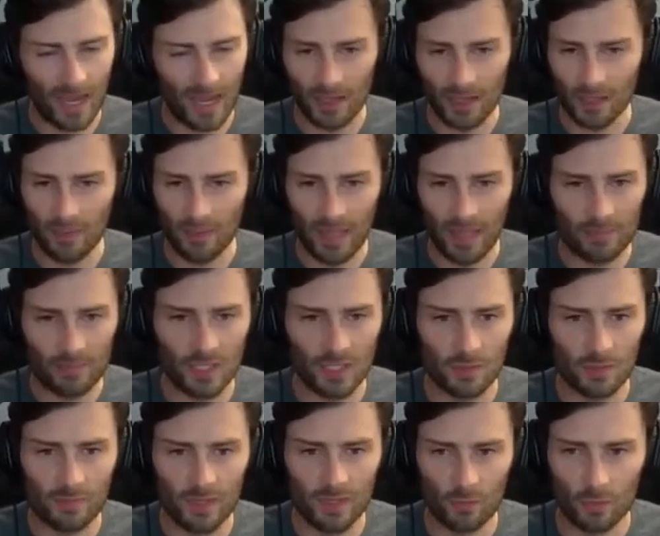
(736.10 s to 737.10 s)
Alabama is
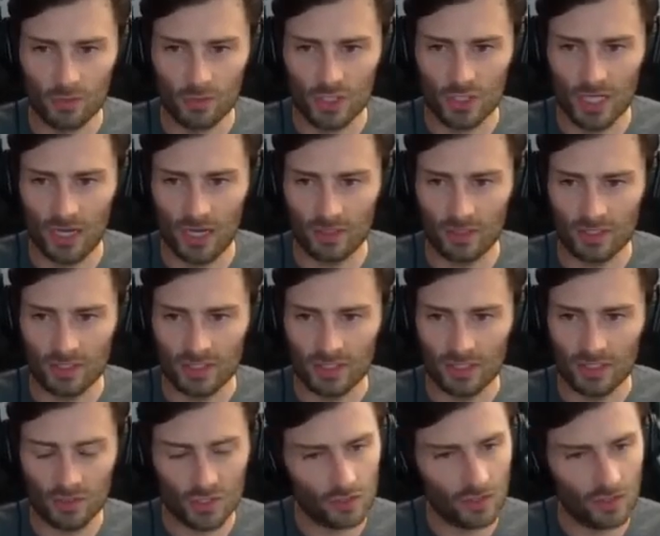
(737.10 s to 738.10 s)
going to be a real challenge.
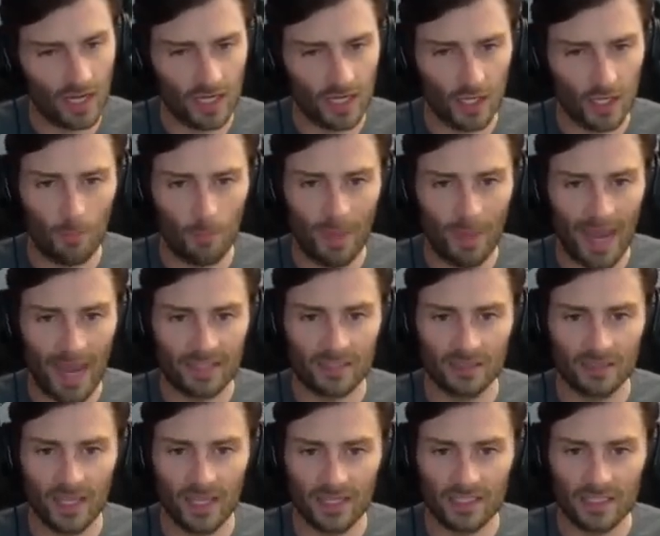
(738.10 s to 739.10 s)
You still got to go back
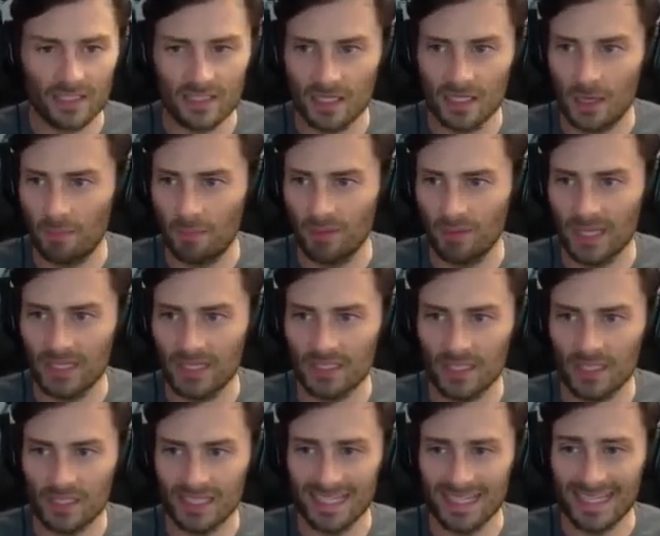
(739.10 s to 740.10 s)
to Lexington and play
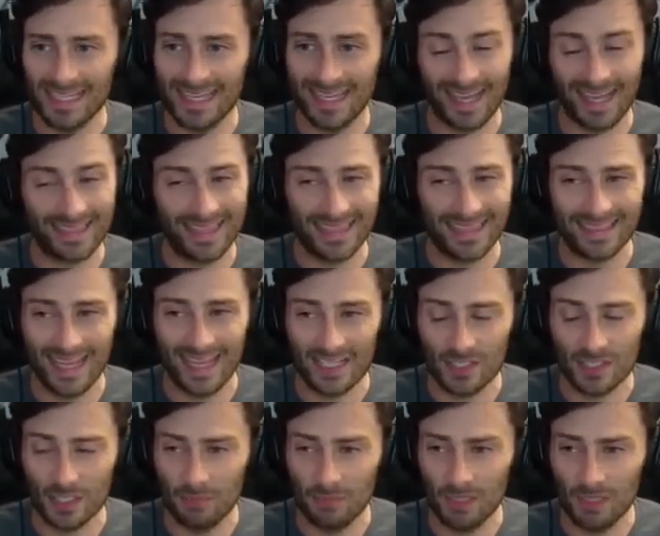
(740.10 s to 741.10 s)
Kentucky again. I think
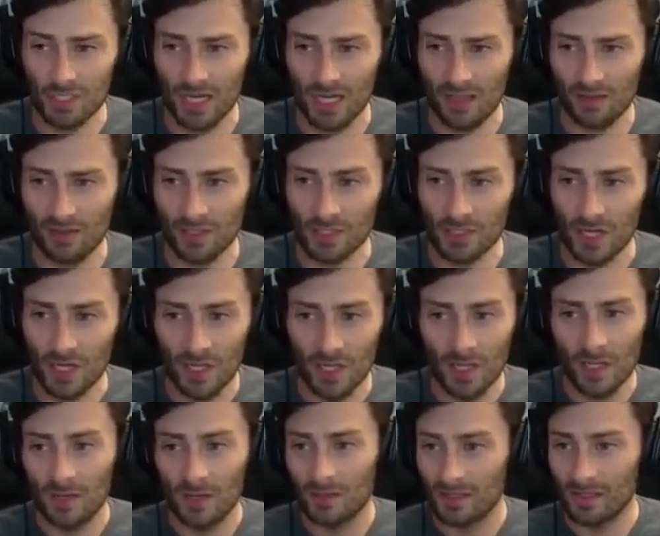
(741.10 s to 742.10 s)
that's going to be a challenge.
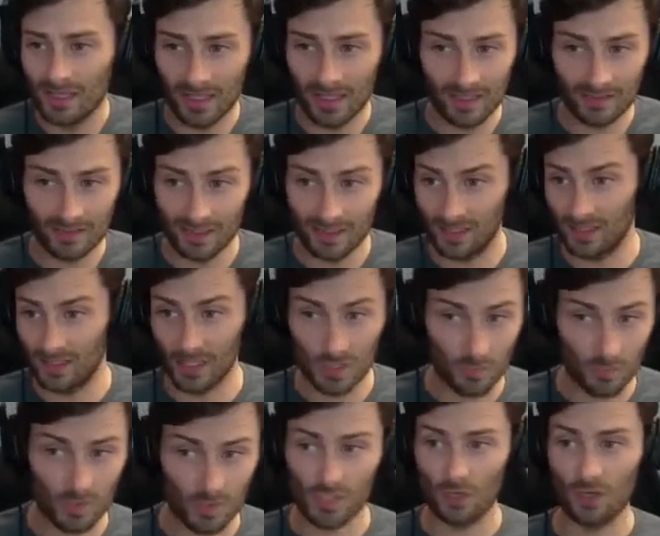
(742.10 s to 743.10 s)

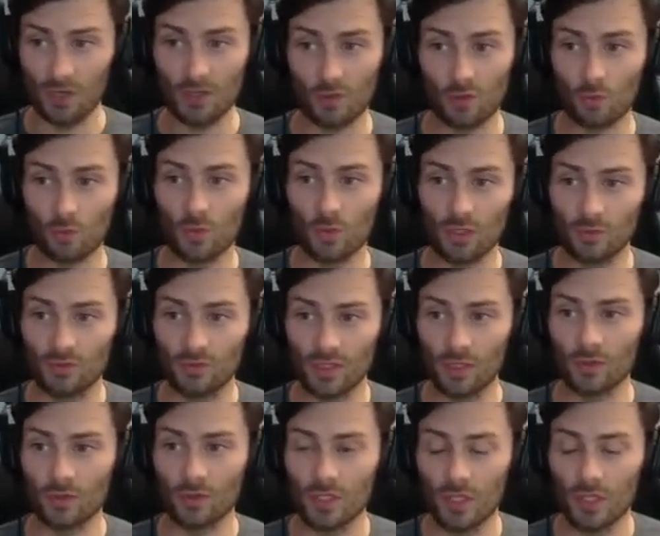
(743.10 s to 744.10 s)
Is Missouri the real
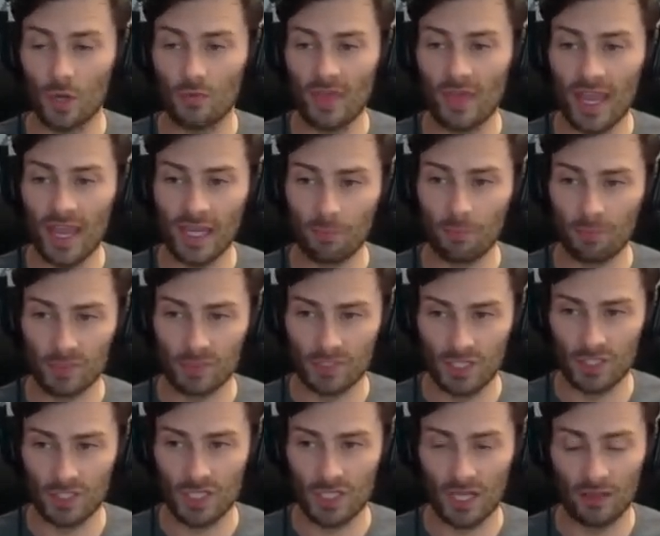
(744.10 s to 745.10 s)
deal? That could present
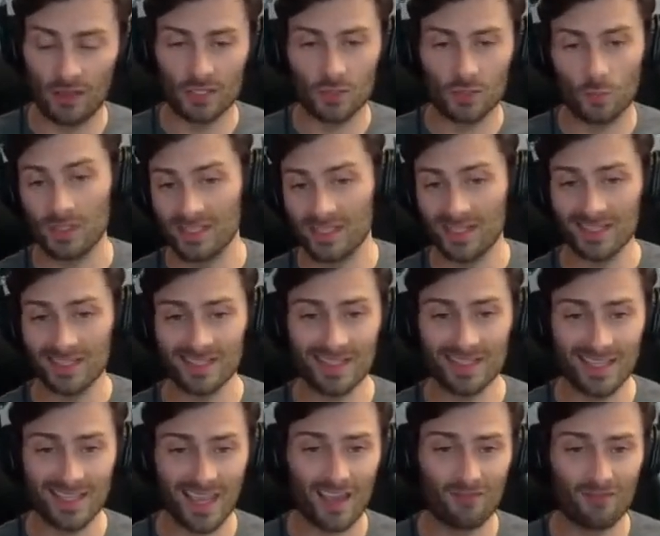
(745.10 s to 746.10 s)
a challenge. When
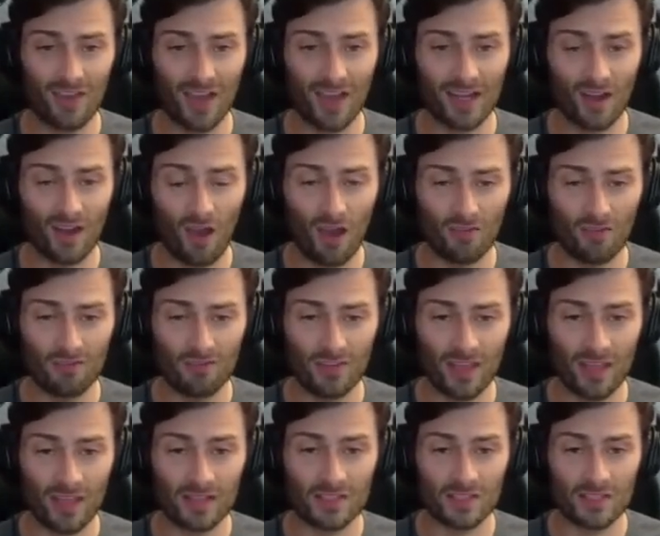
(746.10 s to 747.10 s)
Tennessee can't find
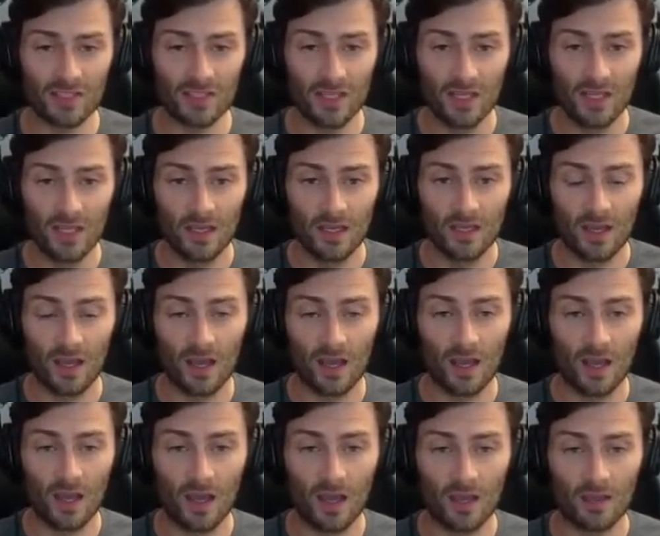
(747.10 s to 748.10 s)
offense,
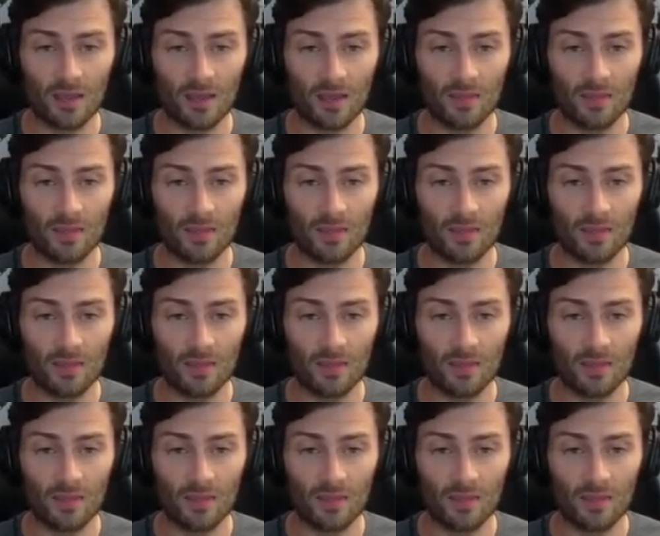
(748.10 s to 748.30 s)
as